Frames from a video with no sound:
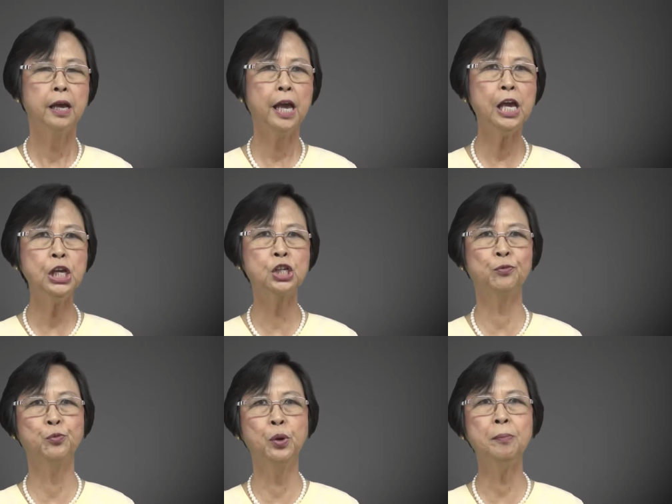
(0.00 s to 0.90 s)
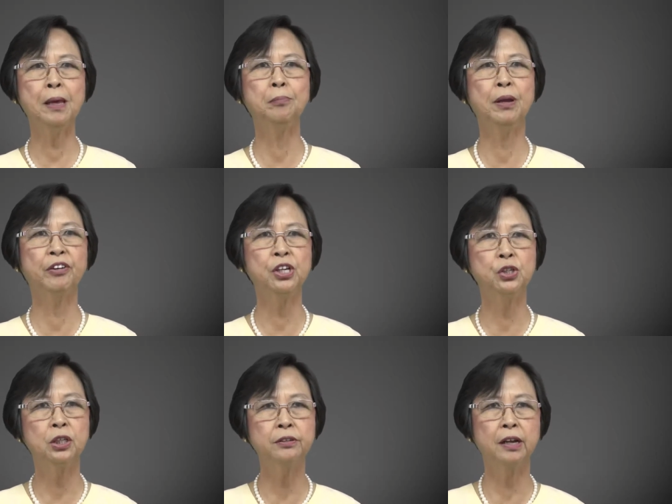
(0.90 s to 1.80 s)
age of women bearing
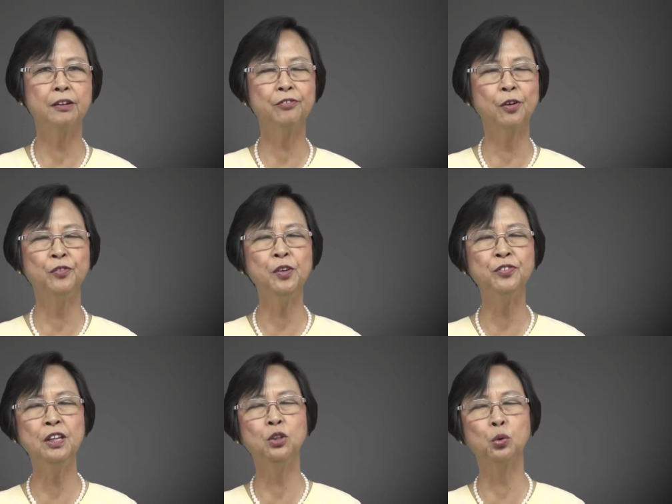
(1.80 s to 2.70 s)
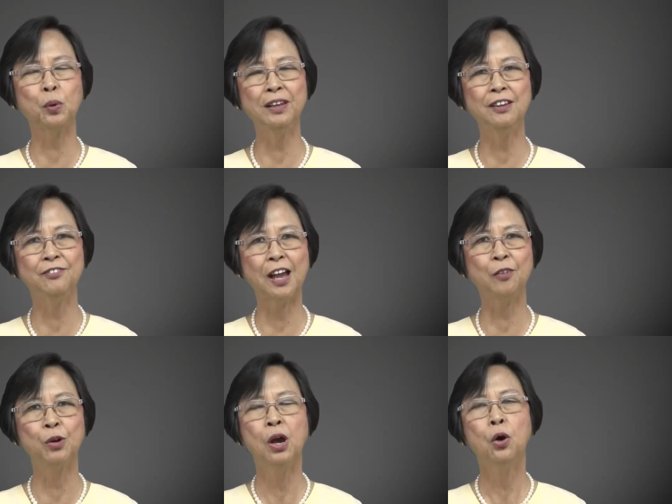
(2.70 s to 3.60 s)
children from 15 to 25,